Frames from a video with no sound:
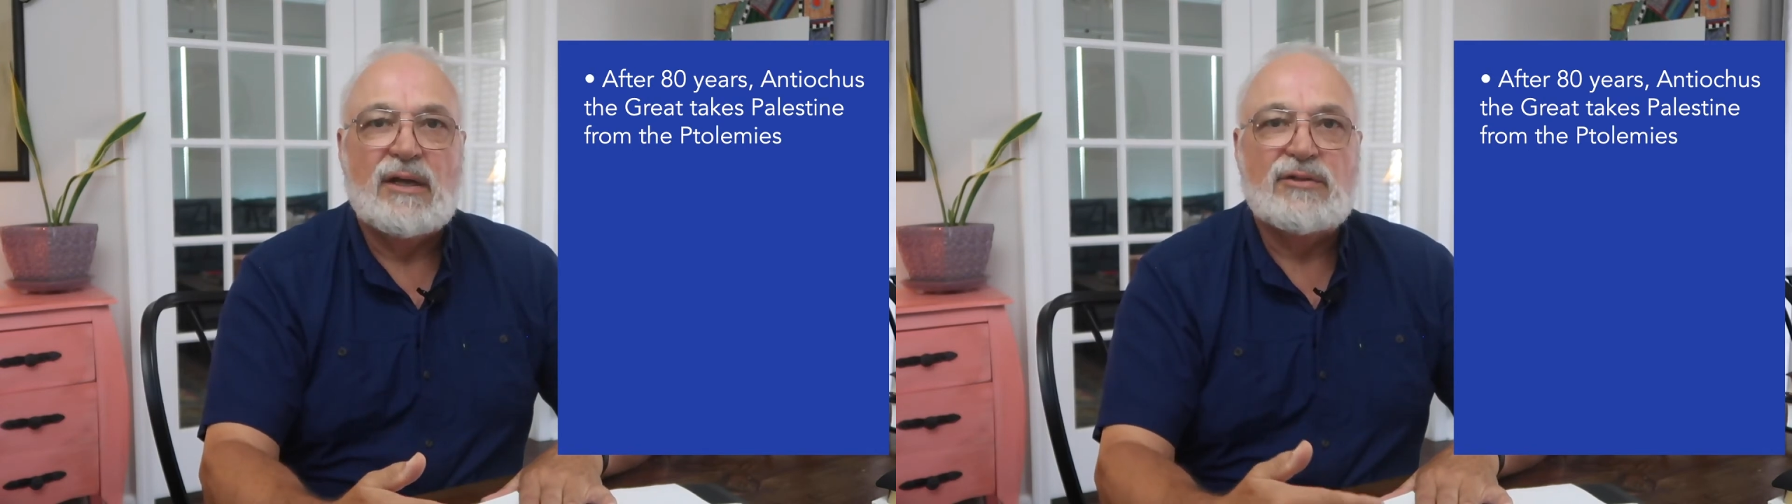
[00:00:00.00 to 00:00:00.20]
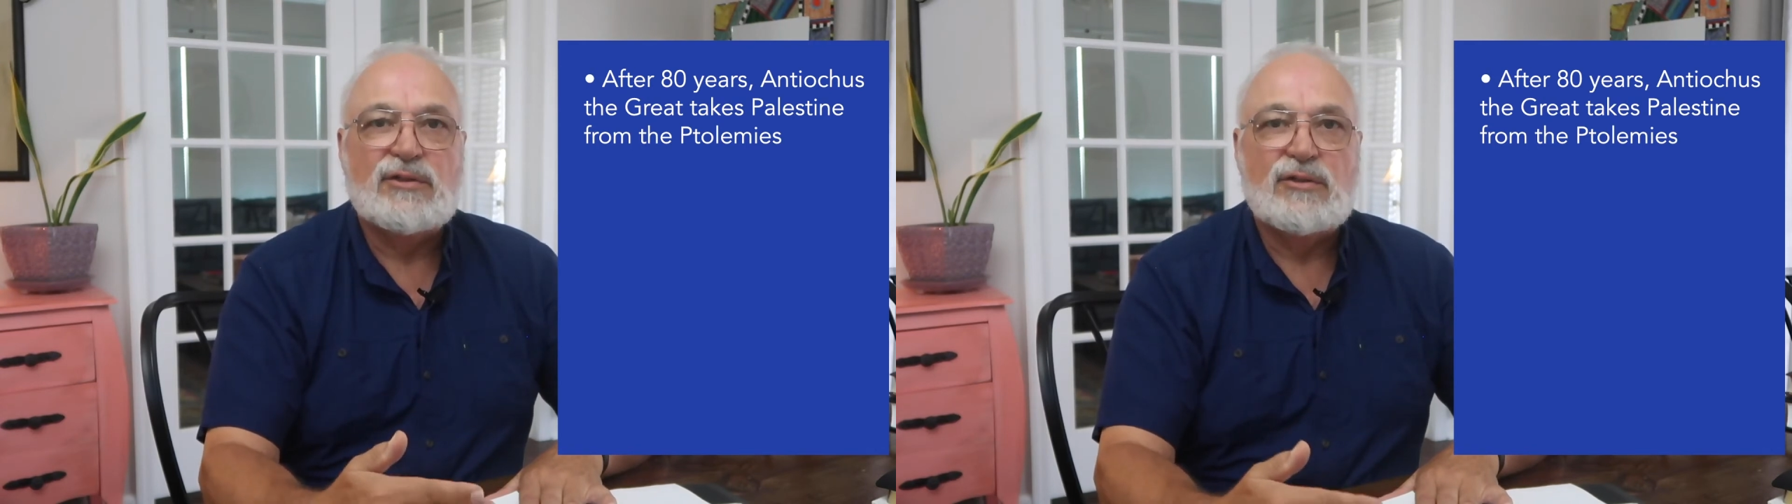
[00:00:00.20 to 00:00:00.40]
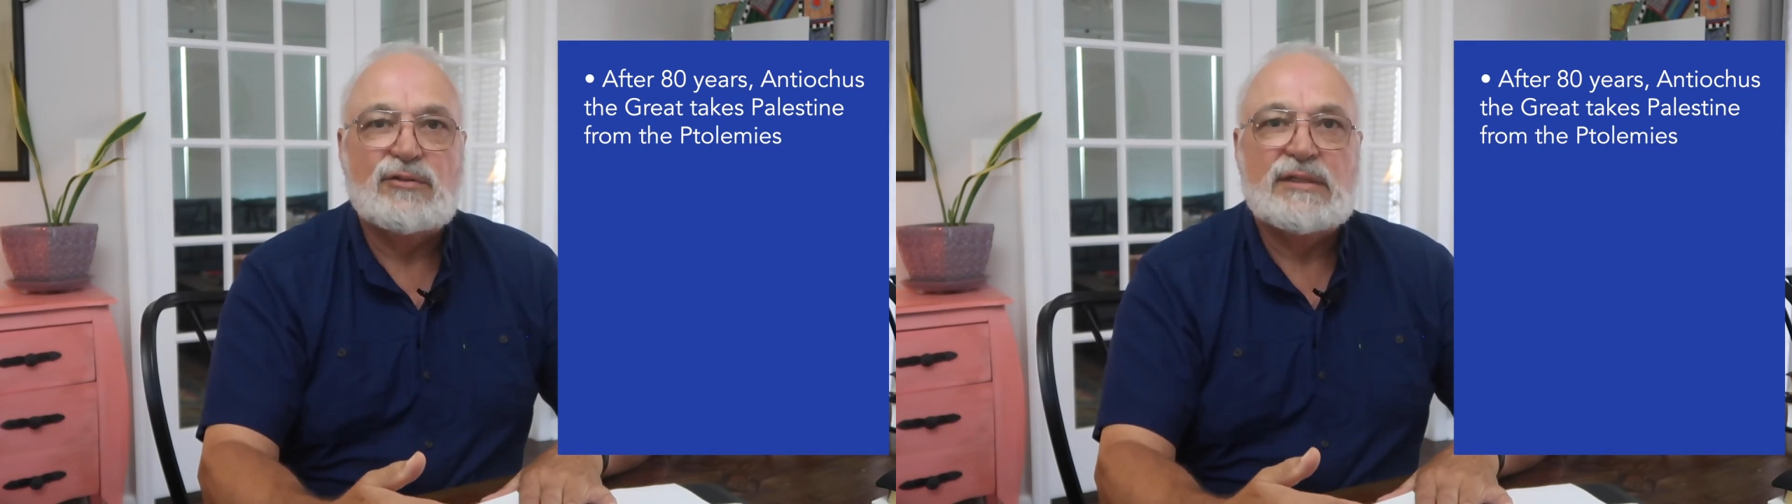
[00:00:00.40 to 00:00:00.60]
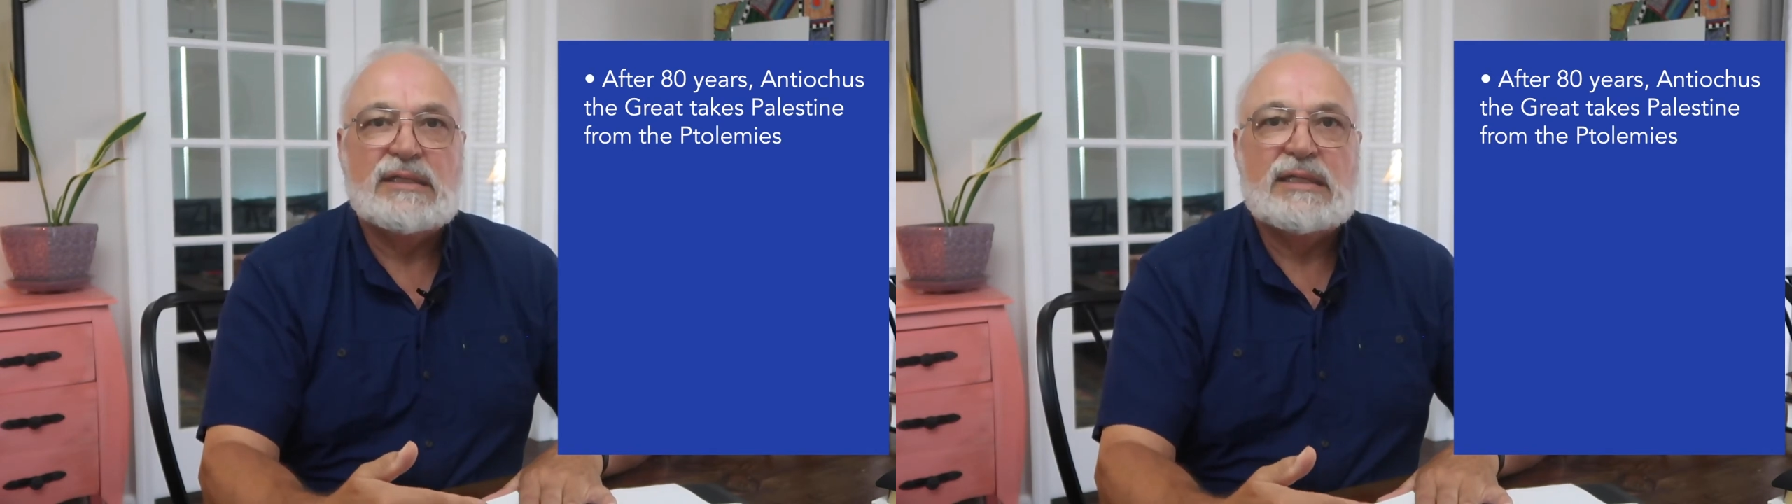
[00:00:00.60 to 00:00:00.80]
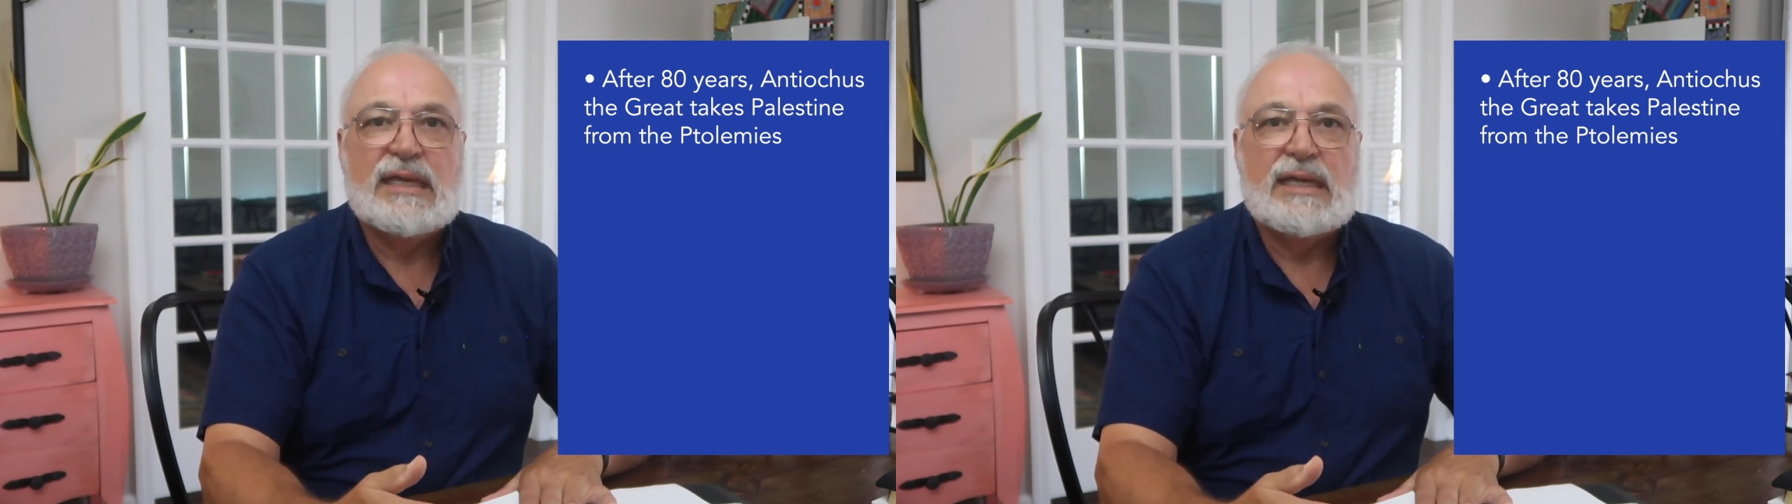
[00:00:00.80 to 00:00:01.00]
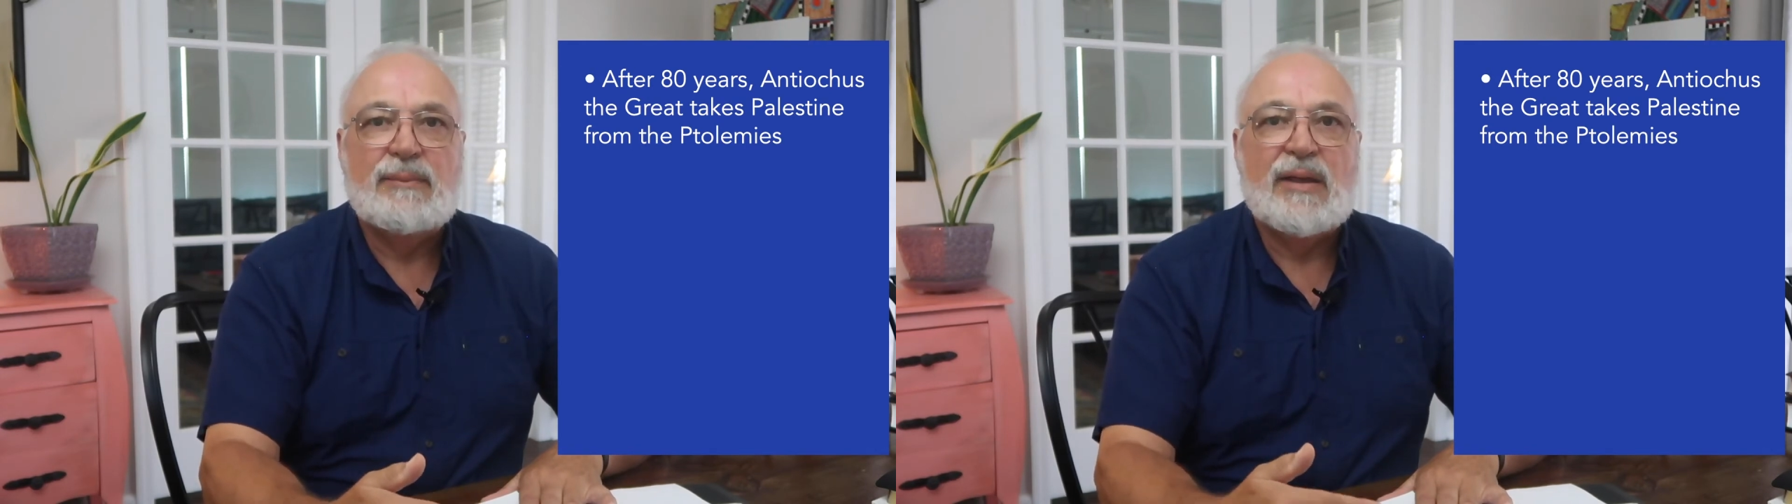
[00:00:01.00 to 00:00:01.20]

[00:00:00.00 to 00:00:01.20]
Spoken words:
a Seleucid king,